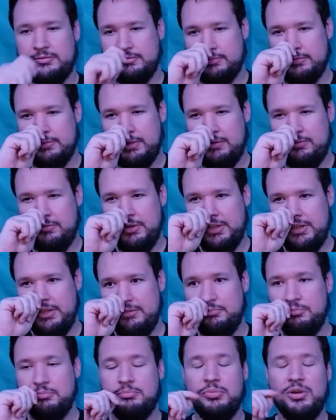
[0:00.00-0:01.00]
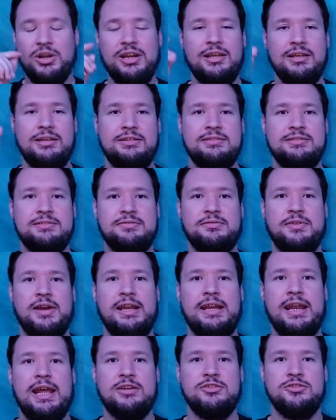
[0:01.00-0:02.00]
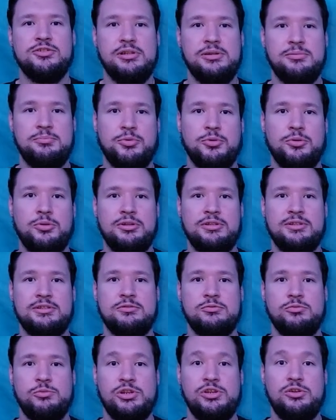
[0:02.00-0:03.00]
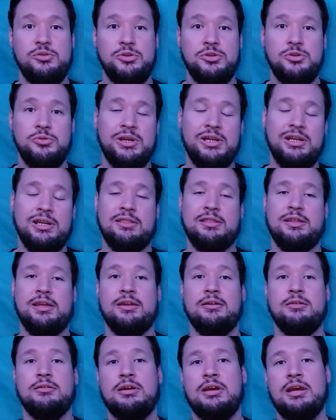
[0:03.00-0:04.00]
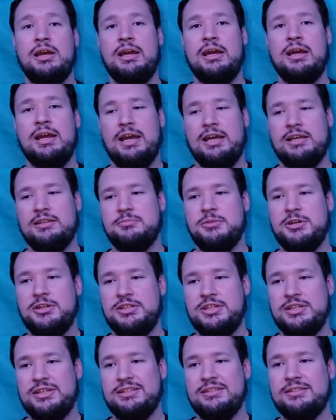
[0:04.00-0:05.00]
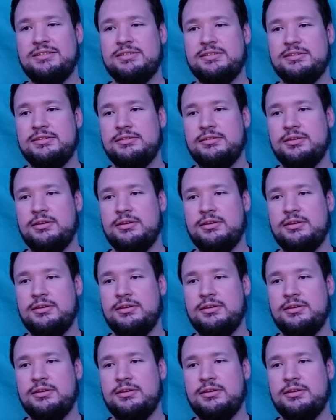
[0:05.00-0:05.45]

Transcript: It really brings financial importance when you do anything. As much as